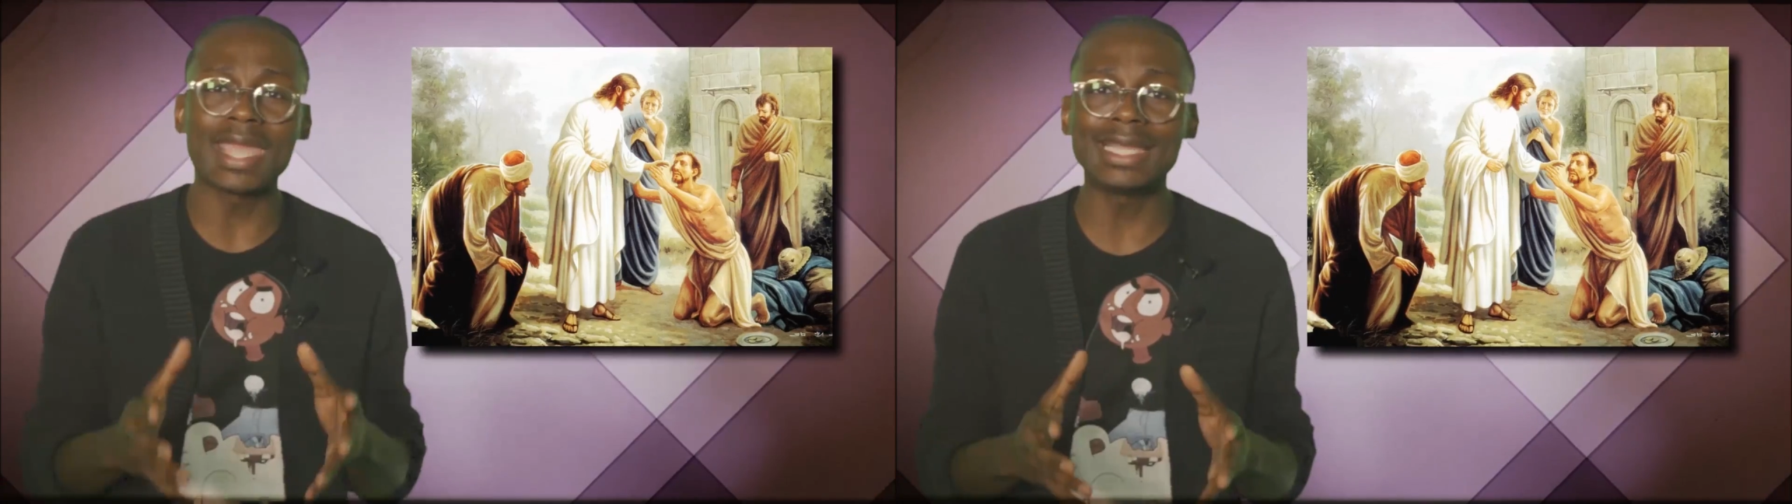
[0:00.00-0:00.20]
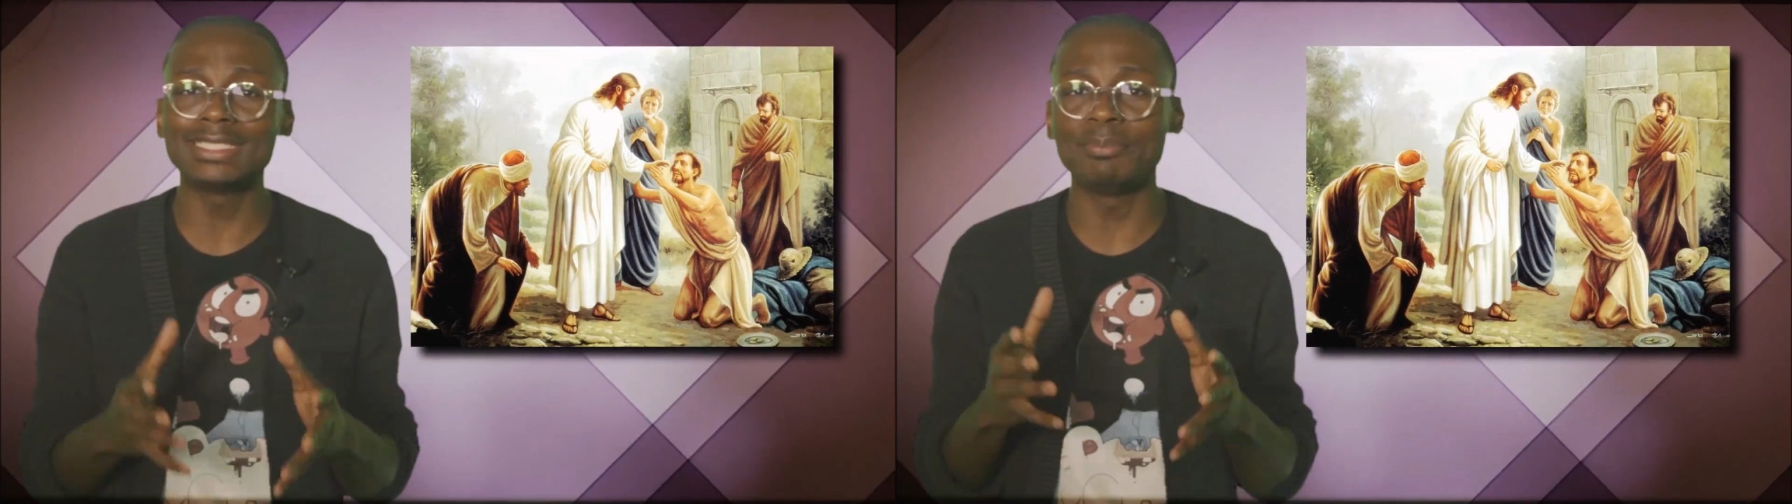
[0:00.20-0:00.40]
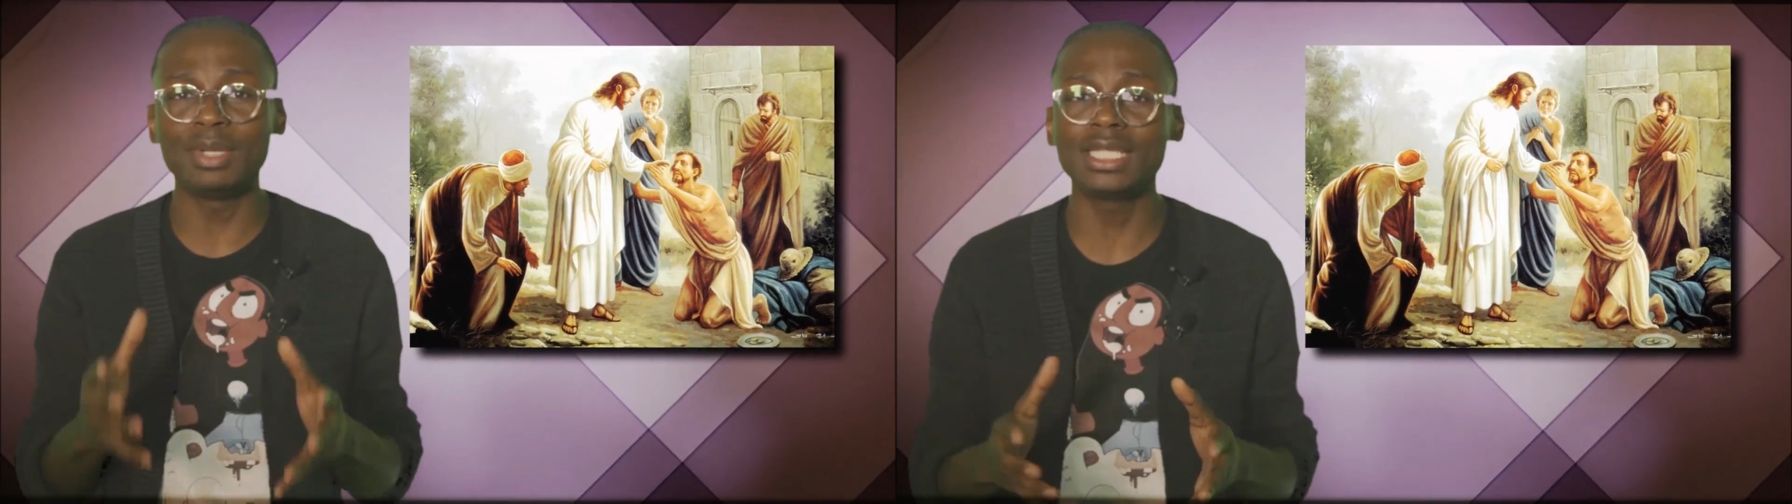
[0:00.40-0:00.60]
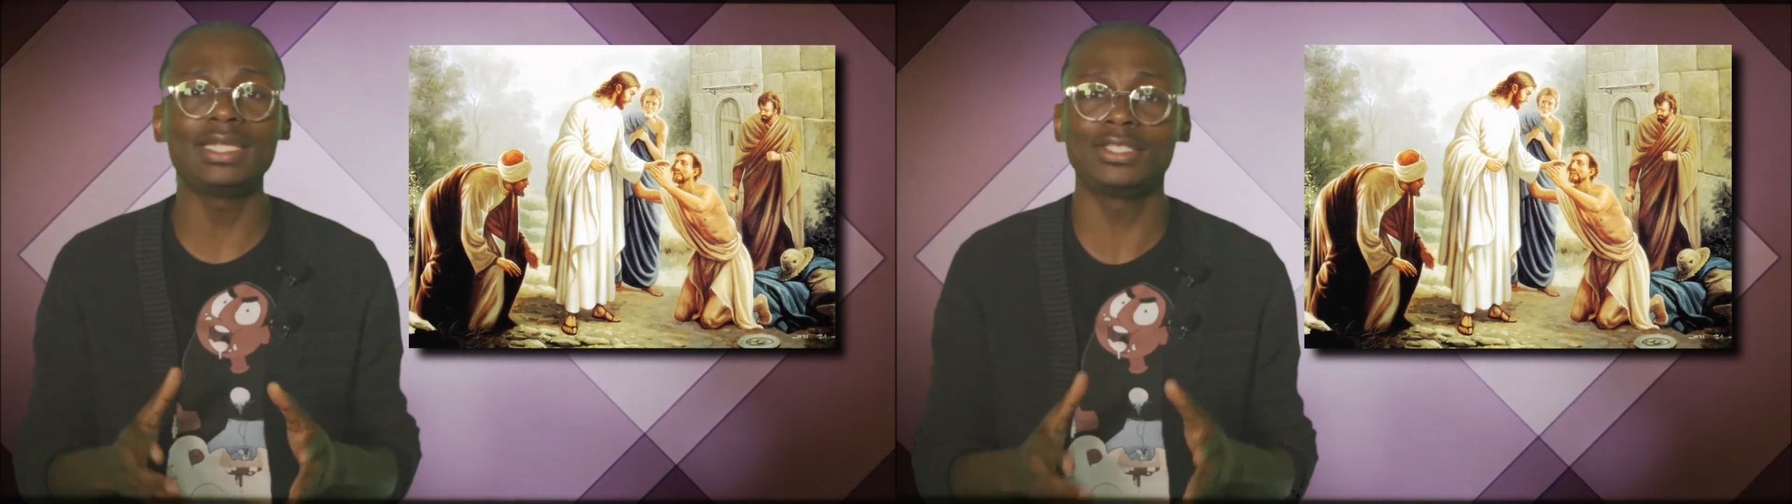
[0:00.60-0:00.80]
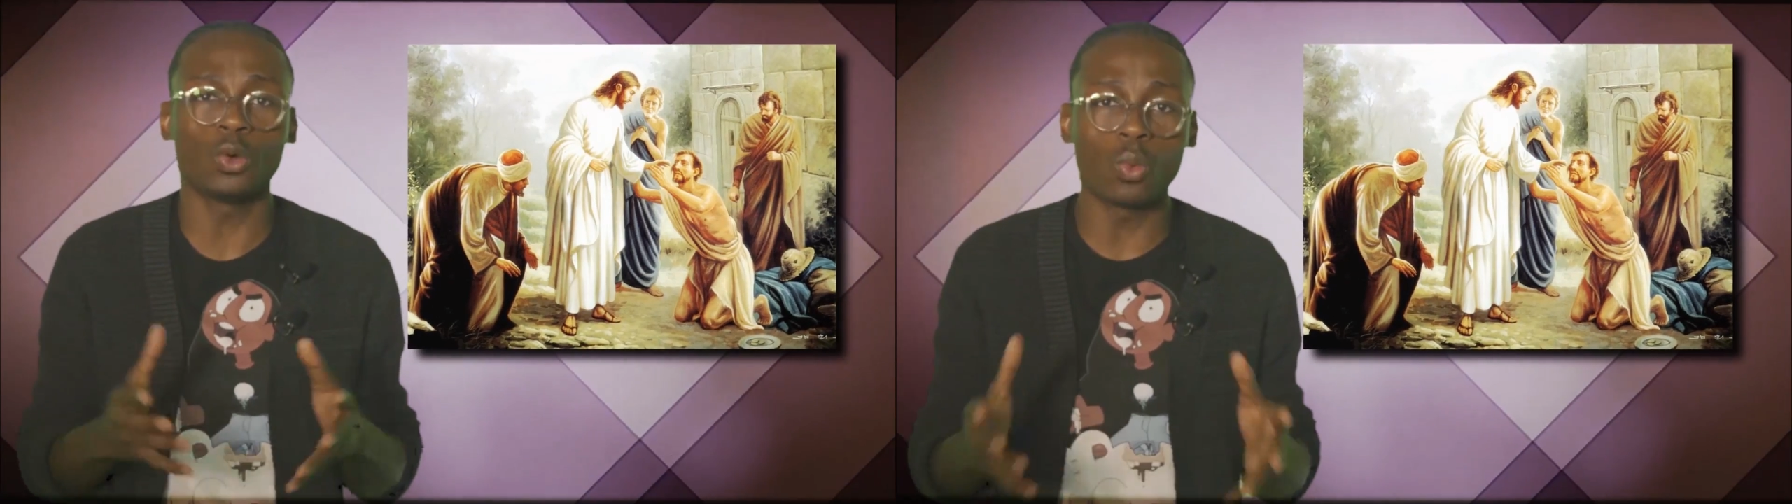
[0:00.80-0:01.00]
man's
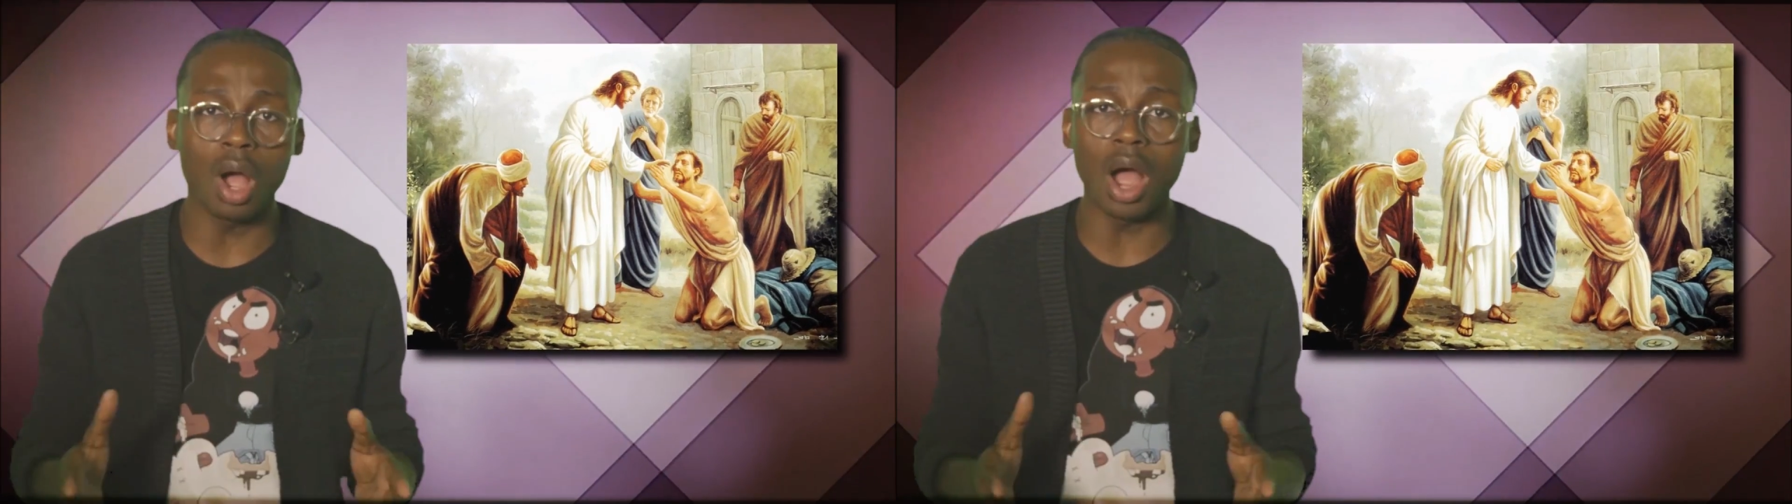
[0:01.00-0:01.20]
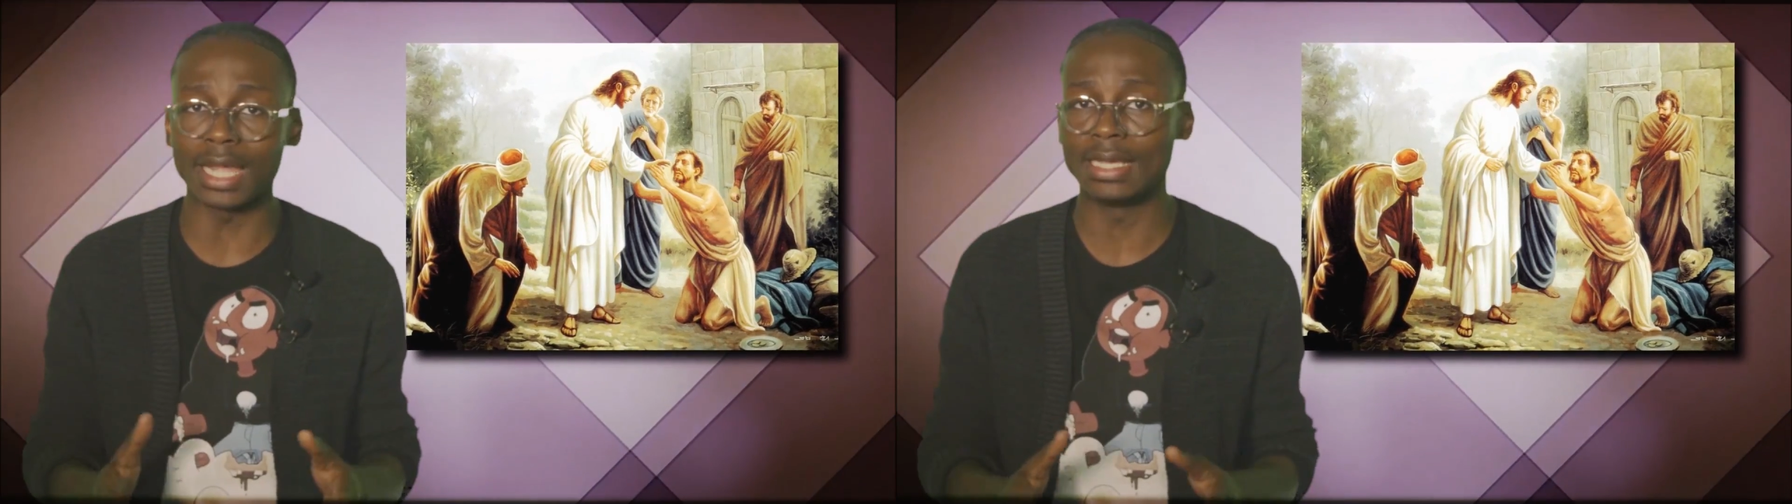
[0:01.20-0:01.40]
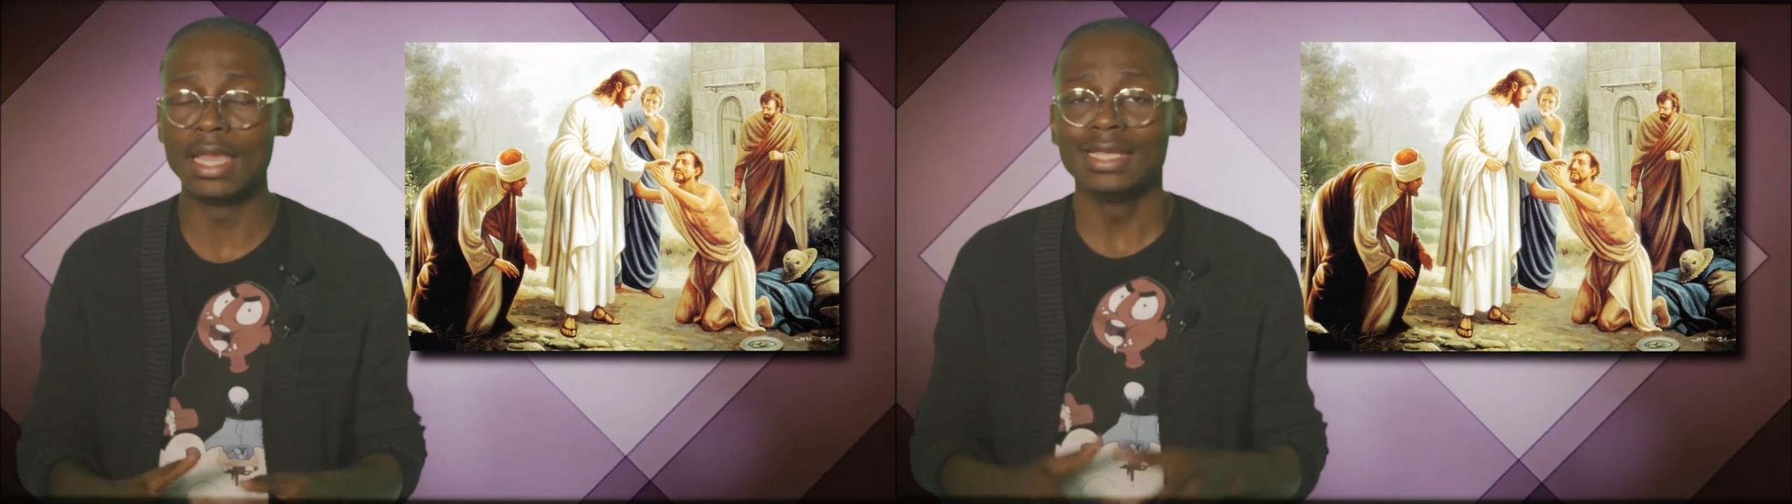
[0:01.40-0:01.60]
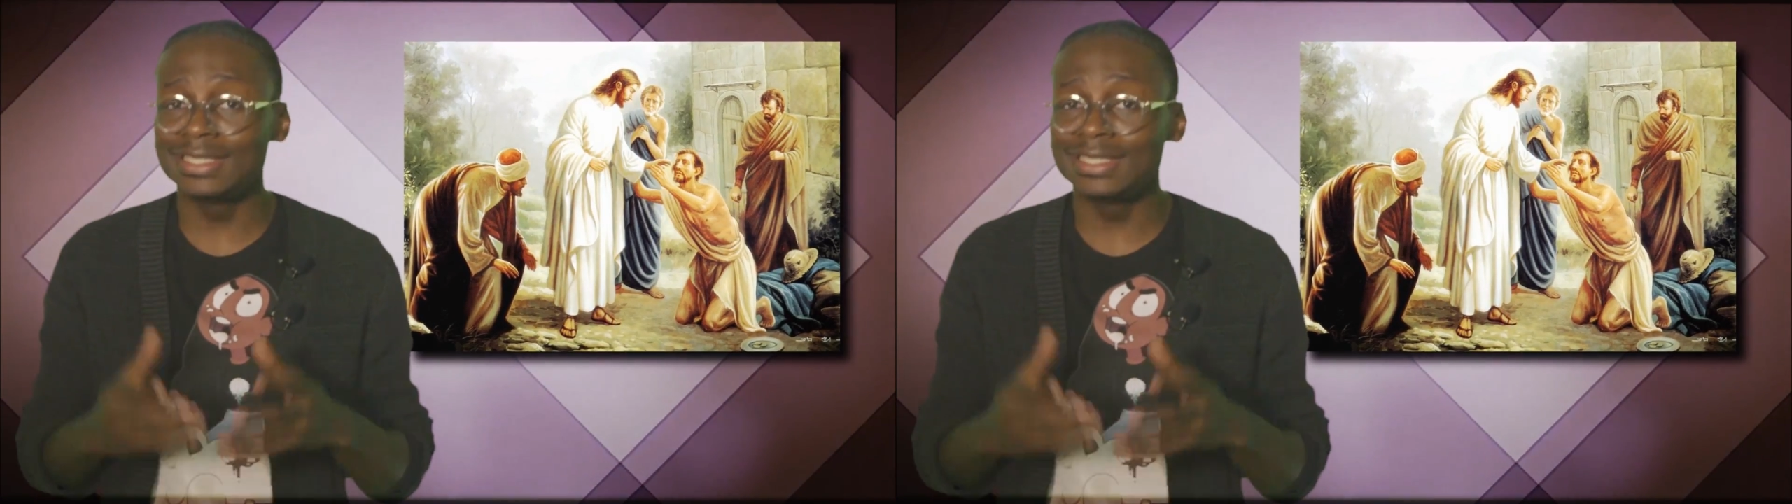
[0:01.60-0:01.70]
ability to walk.